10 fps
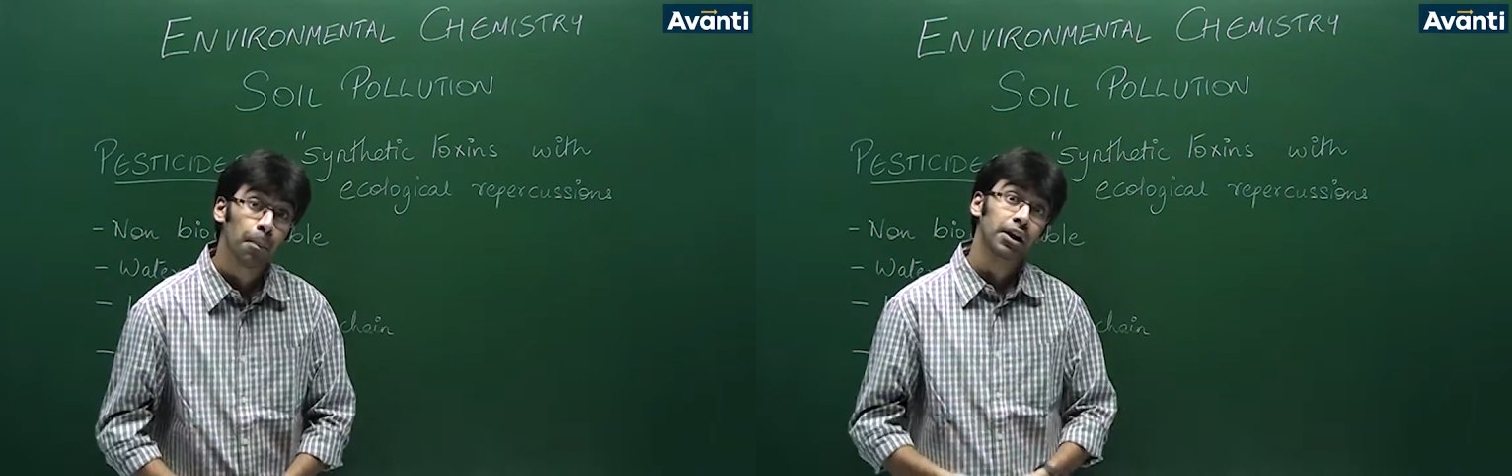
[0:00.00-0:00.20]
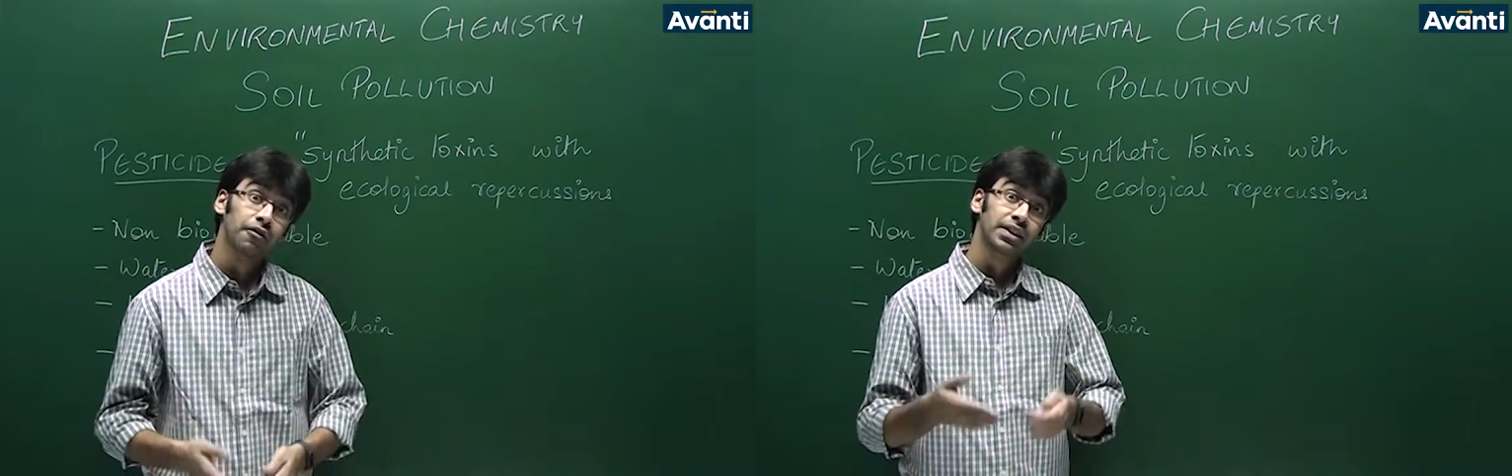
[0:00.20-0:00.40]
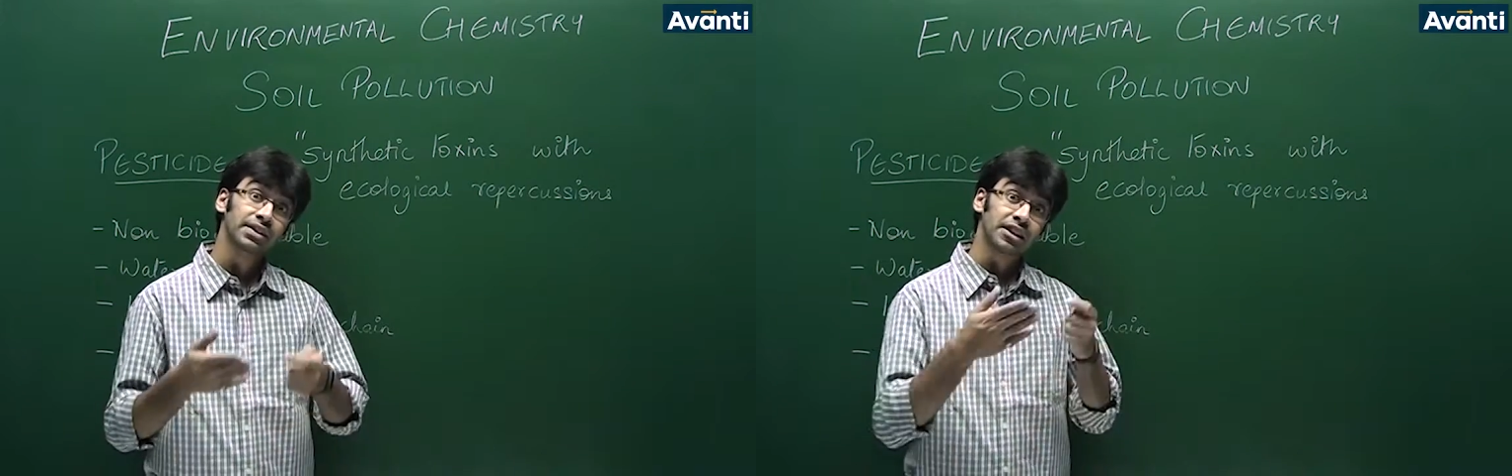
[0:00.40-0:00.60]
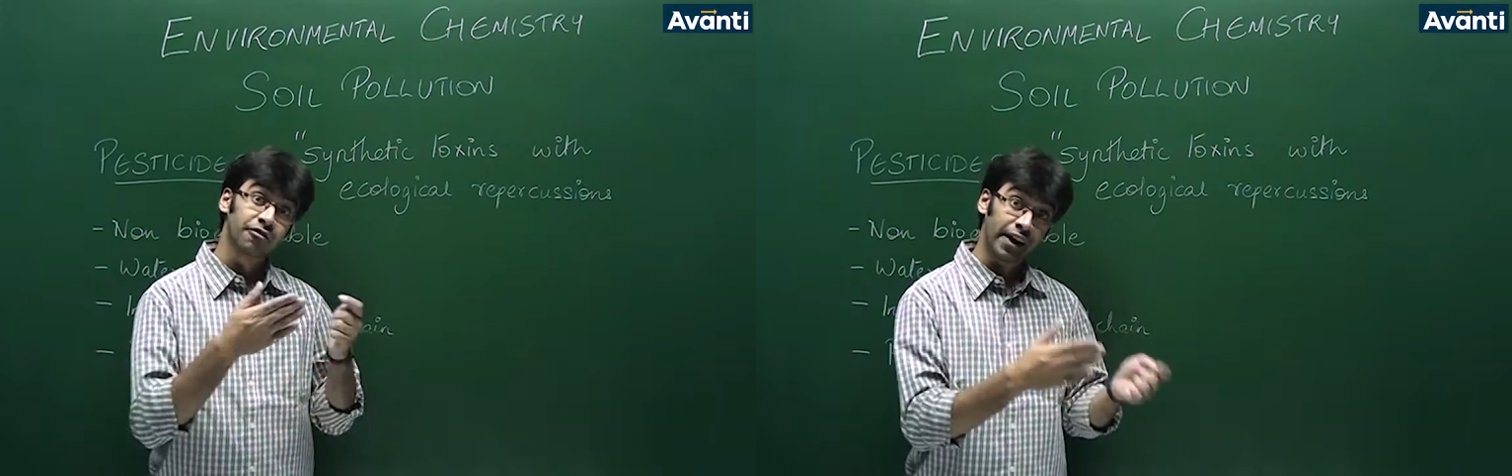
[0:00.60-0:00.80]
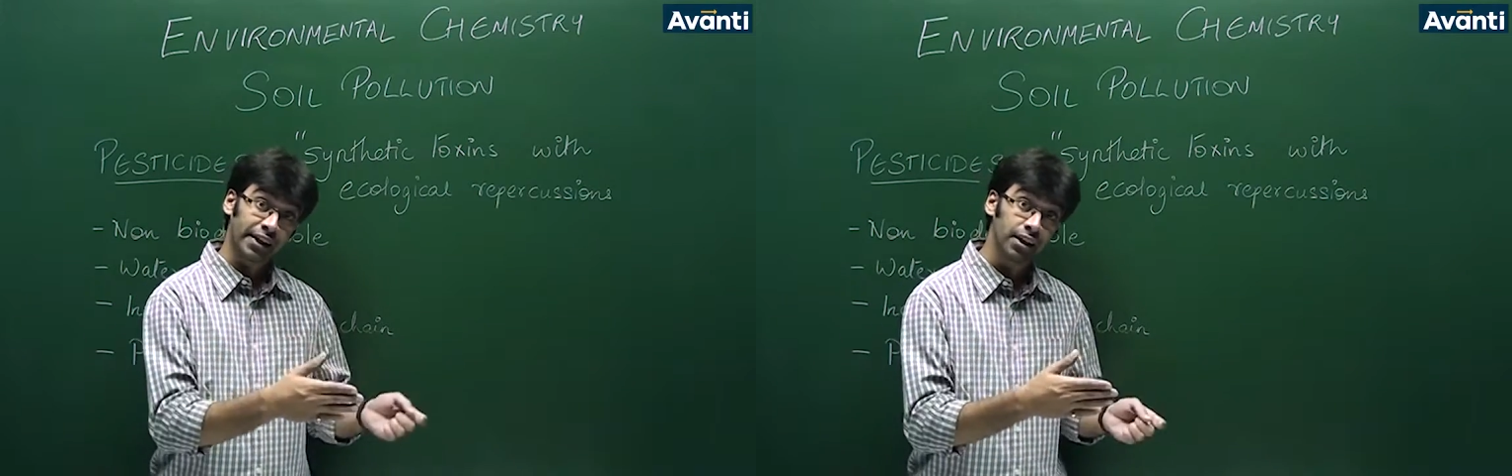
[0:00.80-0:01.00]
But if it is
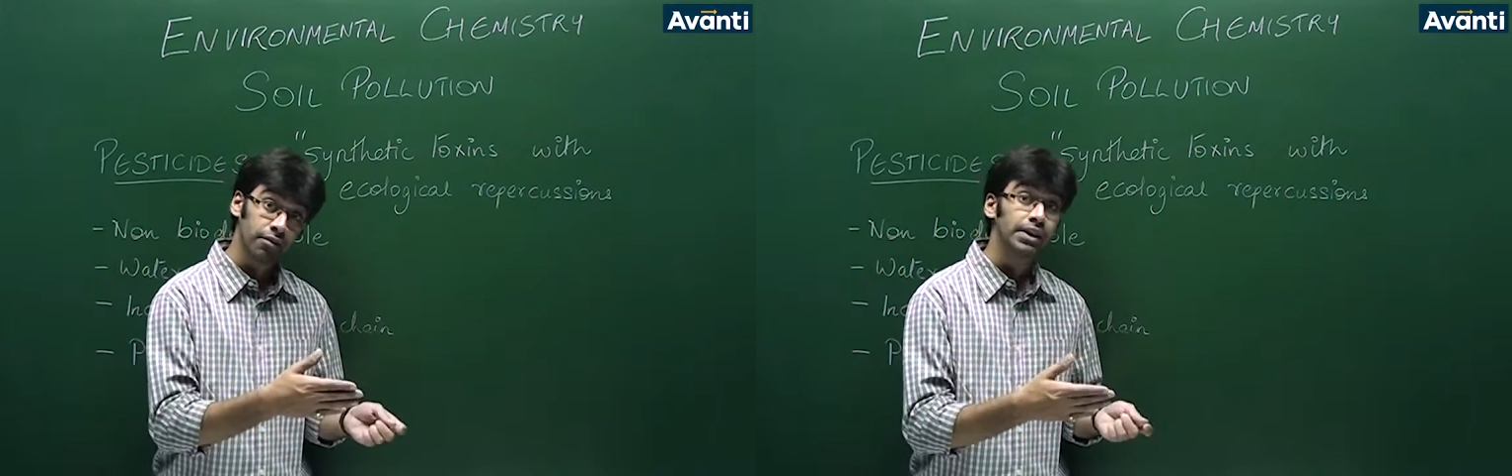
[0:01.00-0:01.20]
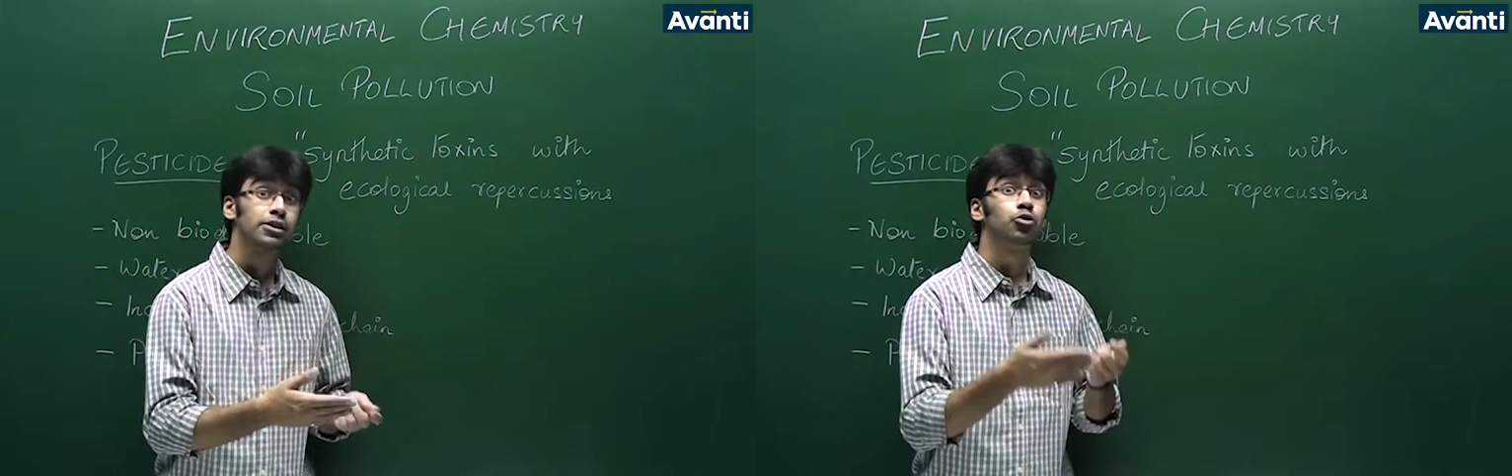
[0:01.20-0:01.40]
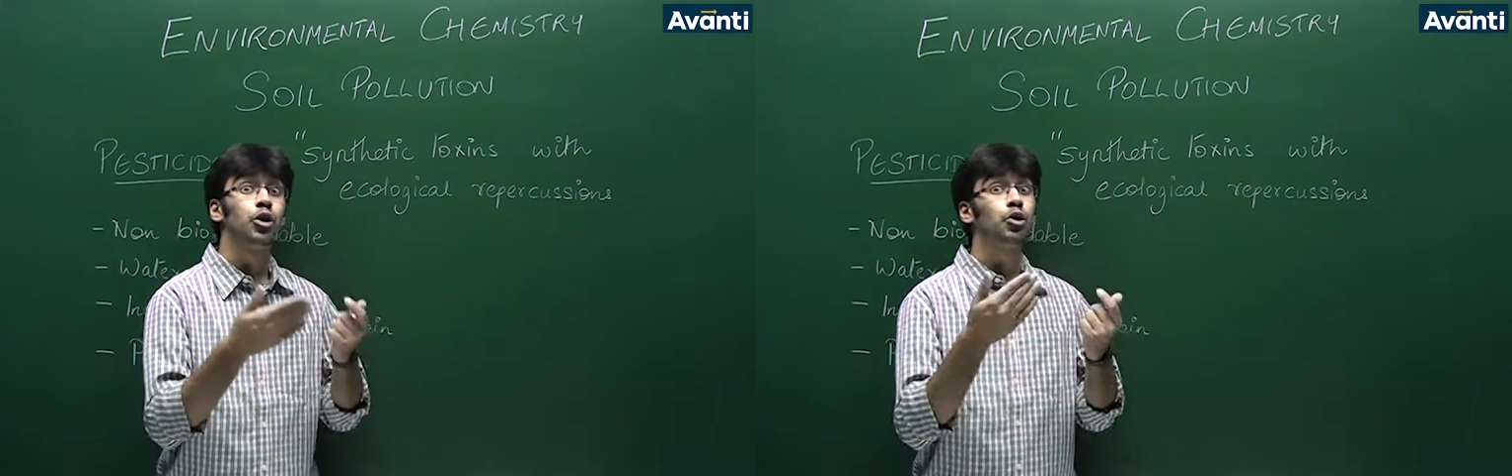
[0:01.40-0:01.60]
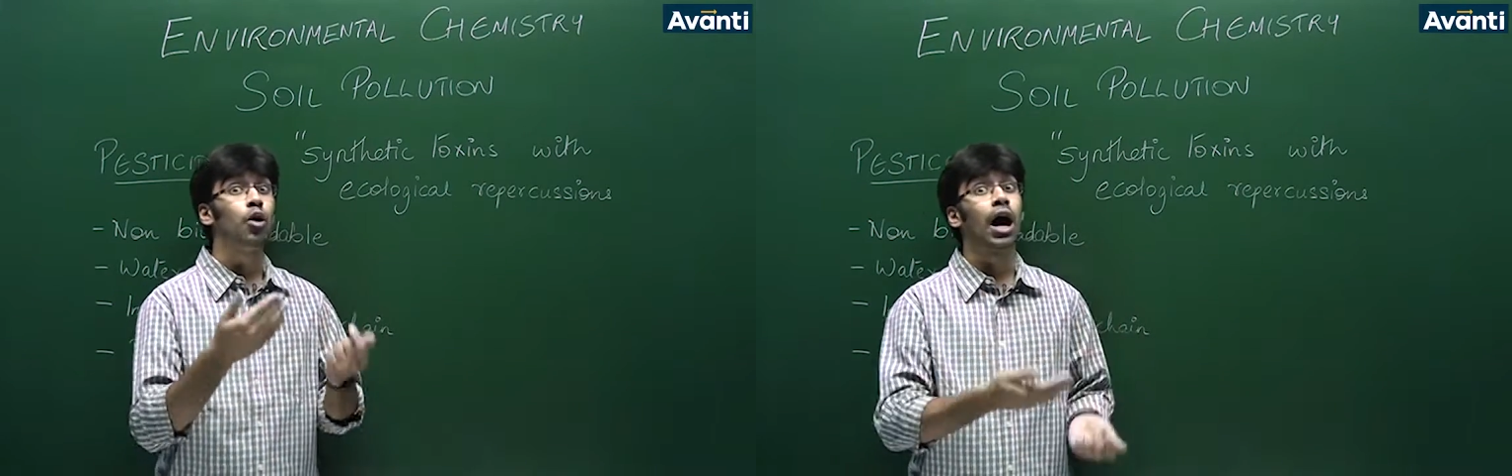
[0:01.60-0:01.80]
effective, it is going to